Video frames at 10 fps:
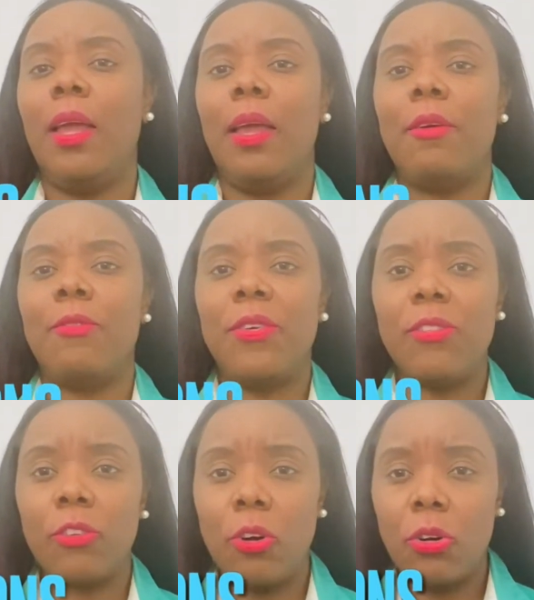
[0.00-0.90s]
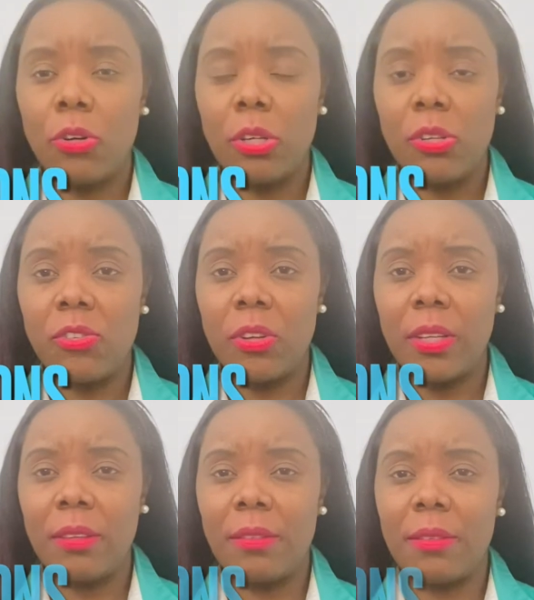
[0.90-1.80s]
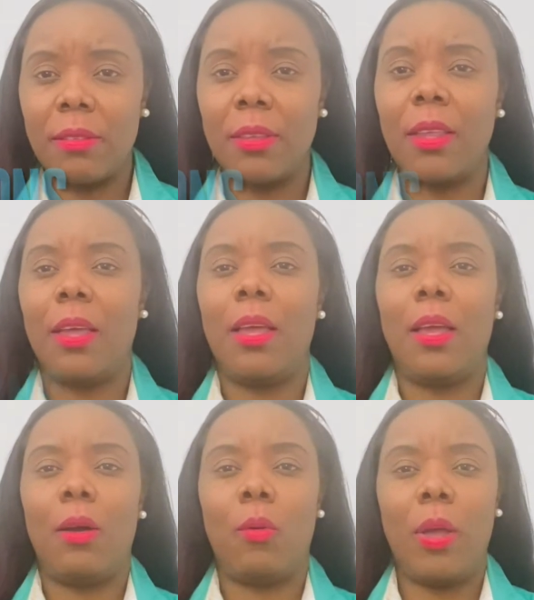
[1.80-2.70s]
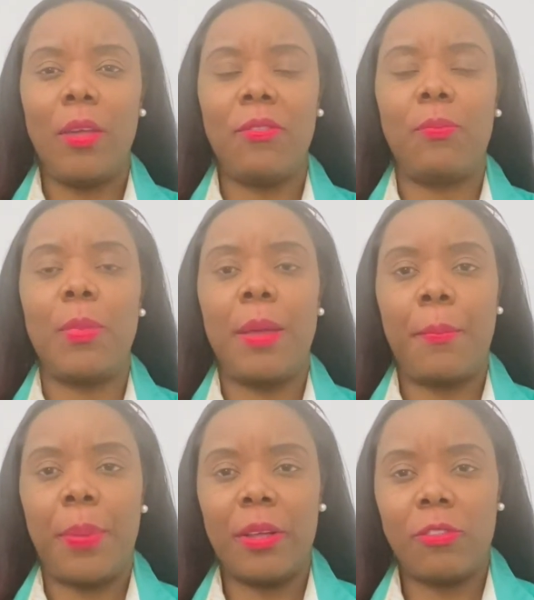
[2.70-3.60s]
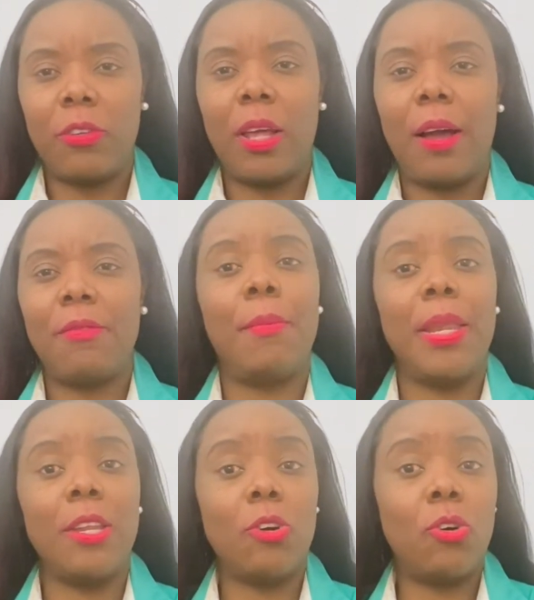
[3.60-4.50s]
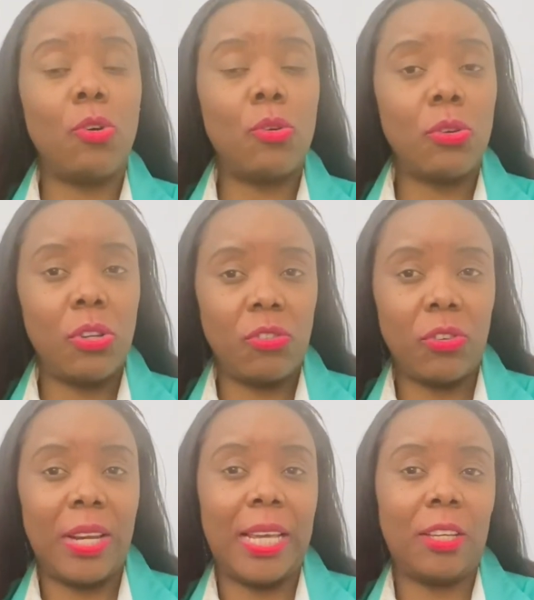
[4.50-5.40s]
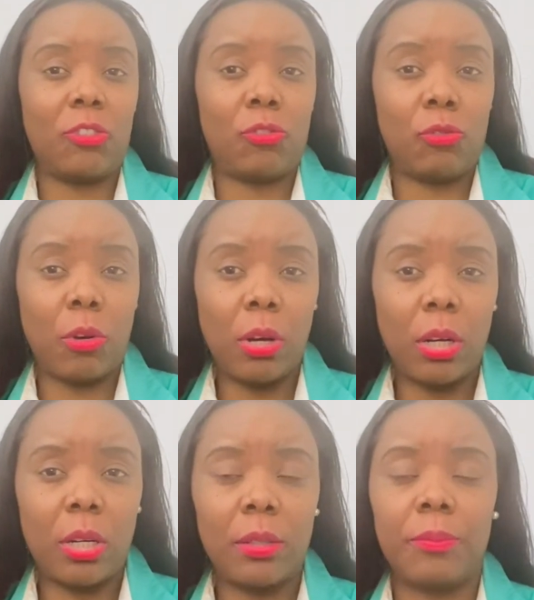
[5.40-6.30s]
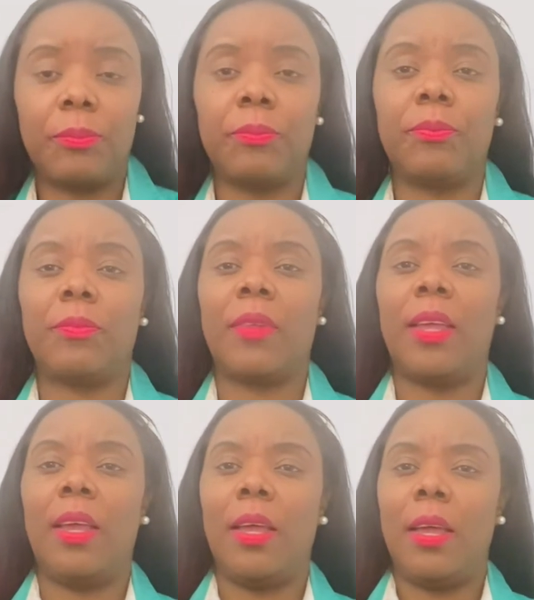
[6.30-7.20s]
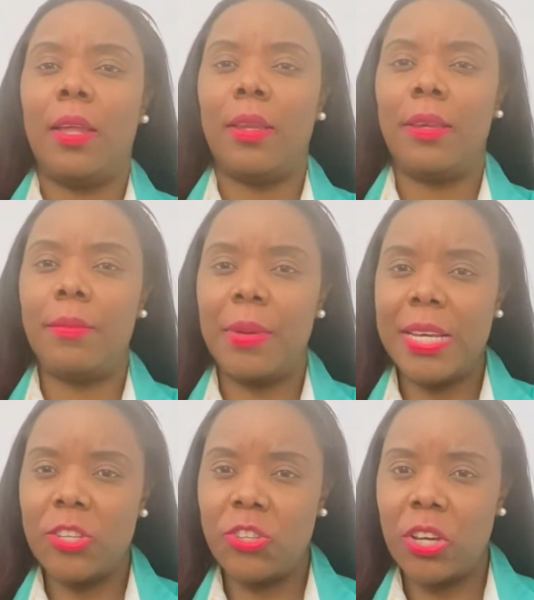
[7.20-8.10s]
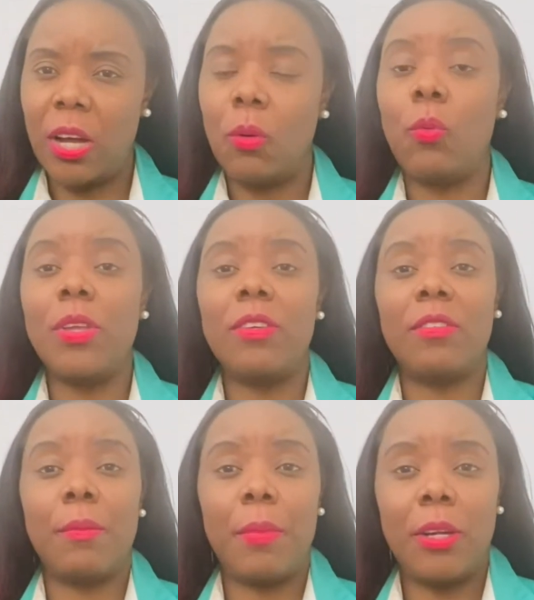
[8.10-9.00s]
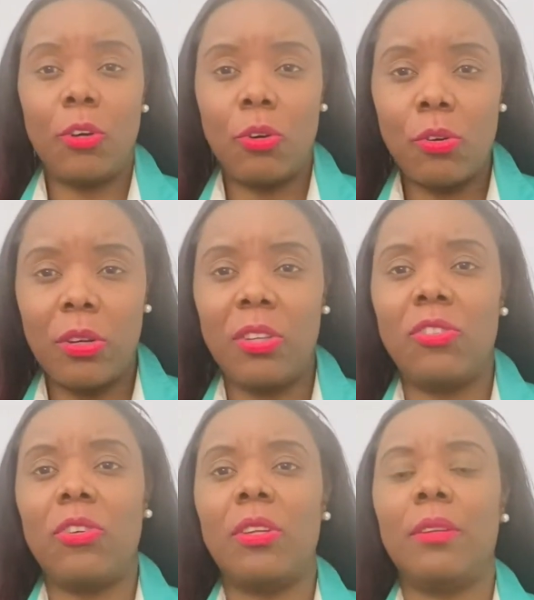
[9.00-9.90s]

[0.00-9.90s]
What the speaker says: Physical conditions. If a person has a medical condition like stroke, dementia, which is a mental condition,